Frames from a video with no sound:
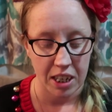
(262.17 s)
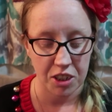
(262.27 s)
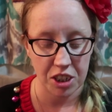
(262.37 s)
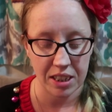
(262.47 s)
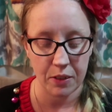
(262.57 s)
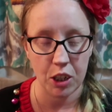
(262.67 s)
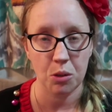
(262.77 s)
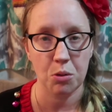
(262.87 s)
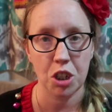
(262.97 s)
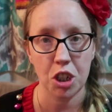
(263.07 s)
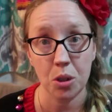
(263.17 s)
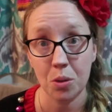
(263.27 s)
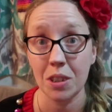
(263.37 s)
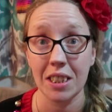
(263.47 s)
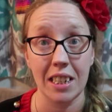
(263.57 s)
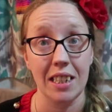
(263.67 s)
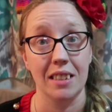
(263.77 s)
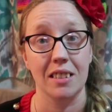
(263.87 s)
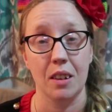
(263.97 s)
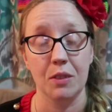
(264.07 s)
and she's giving you two
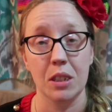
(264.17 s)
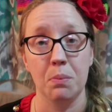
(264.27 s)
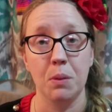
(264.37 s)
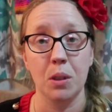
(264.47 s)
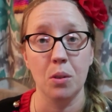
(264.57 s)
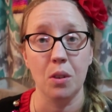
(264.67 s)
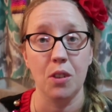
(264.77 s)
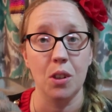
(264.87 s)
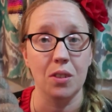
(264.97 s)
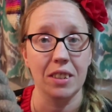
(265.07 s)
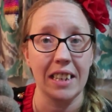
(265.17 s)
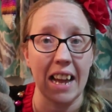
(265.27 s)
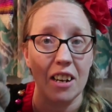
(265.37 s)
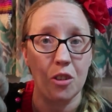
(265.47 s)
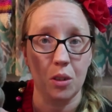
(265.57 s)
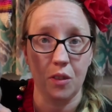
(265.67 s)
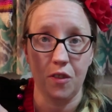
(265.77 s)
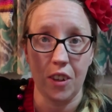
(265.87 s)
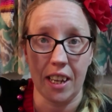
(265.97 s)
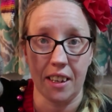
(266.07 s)
skeins of this beautiful natural
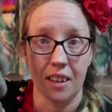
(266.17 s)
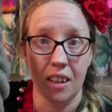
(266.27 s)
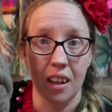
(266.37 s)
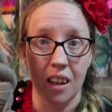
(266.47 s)
Finn.